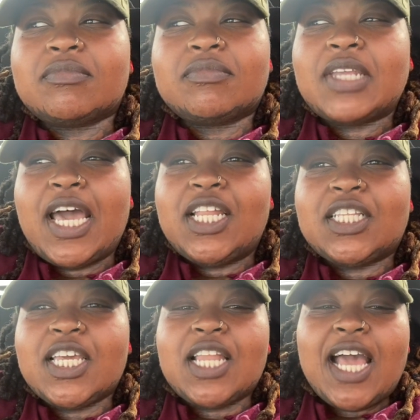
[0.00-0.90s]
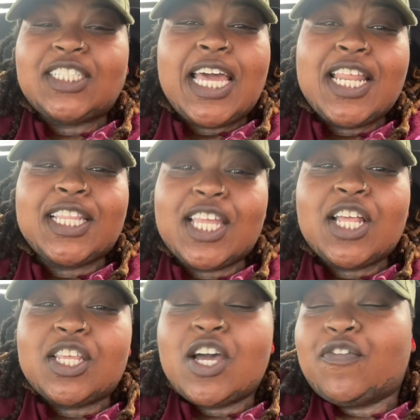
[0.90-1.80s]
I didn't think
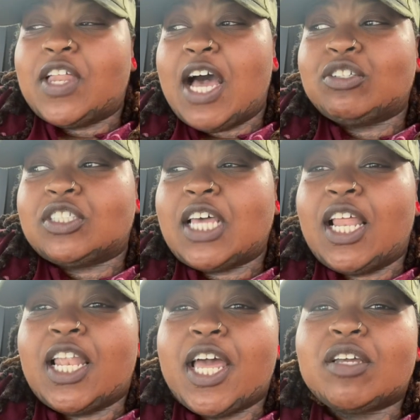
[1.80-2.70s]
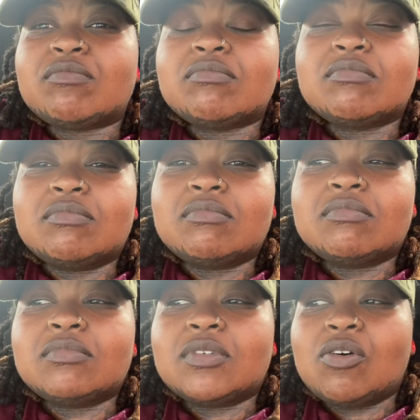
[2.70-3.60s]
nothing of it. I was just kind of like,
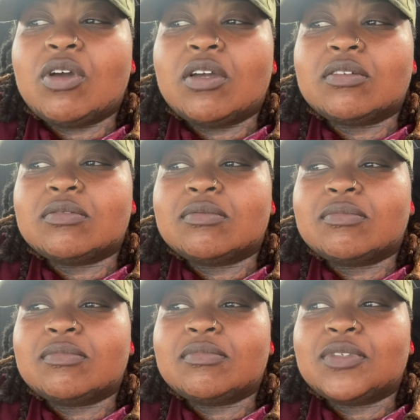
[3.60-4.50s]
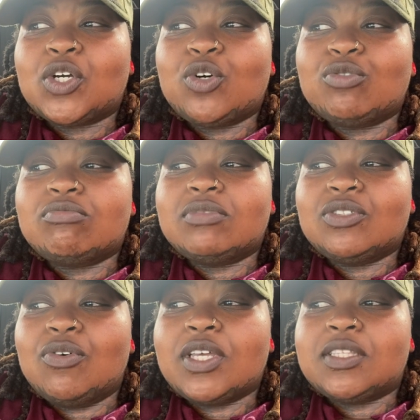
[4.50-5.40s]
okay, cool. He's
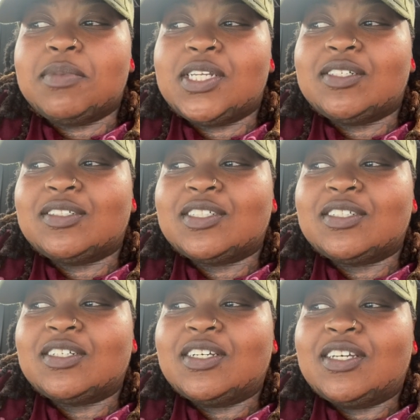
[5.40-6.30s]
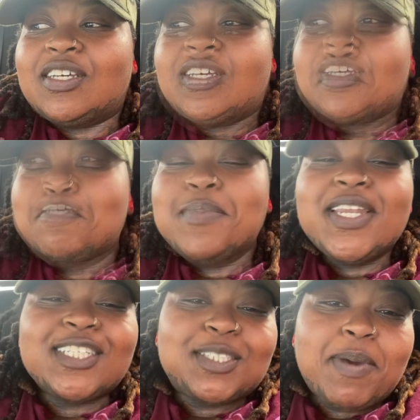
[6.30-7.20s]
going to get the money.
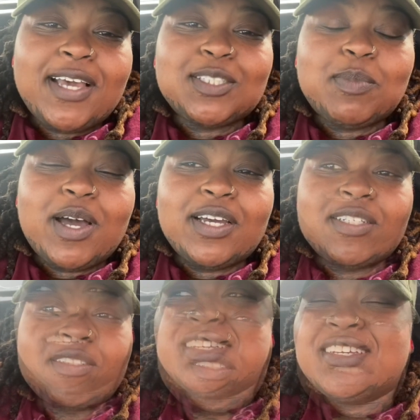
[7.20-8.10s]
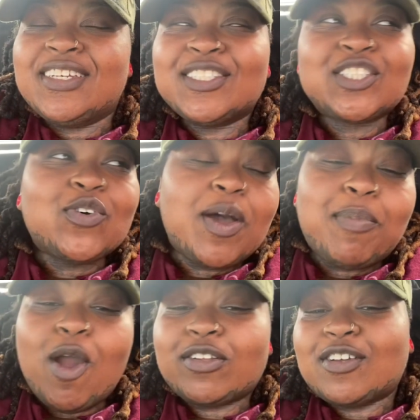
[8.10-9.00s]
Minutes pass by. So I
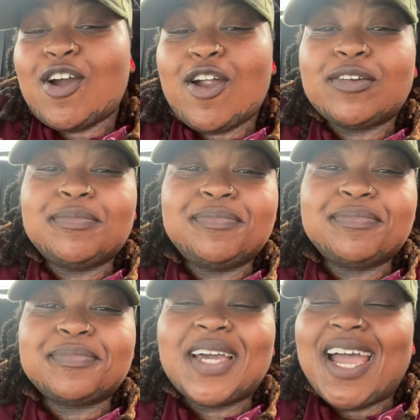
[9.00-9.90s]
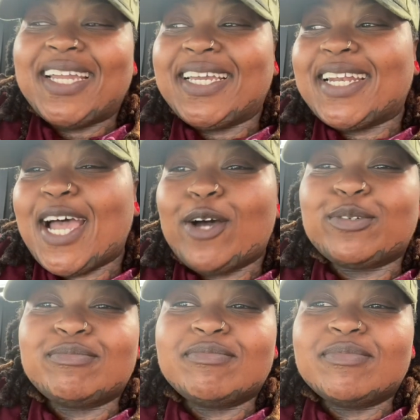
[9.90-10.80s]
park the car. I get out.
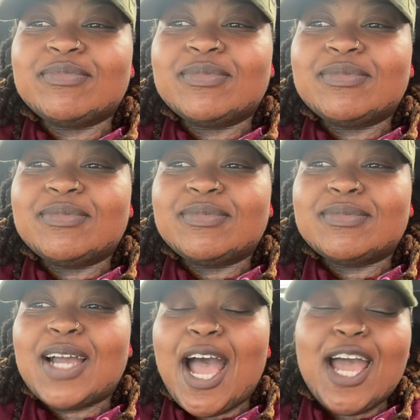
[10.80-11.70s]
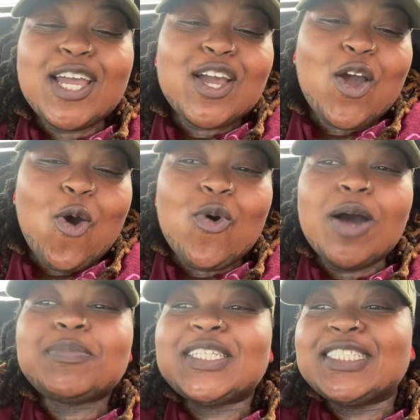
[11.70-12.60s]
I go
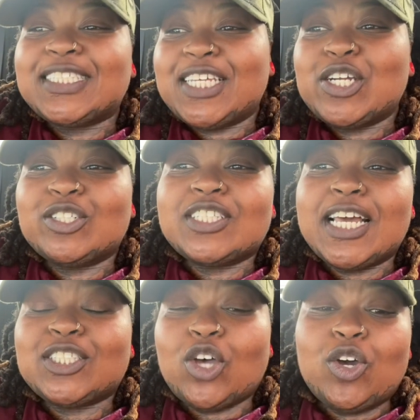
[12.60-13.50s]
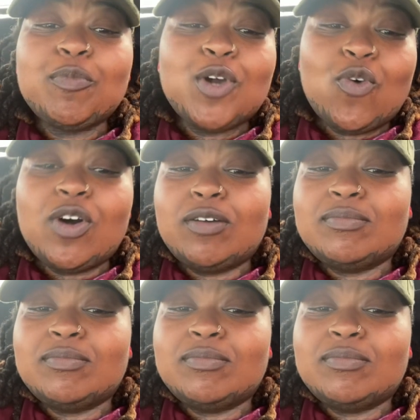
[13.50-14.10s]
up these stairs that I saw him go up.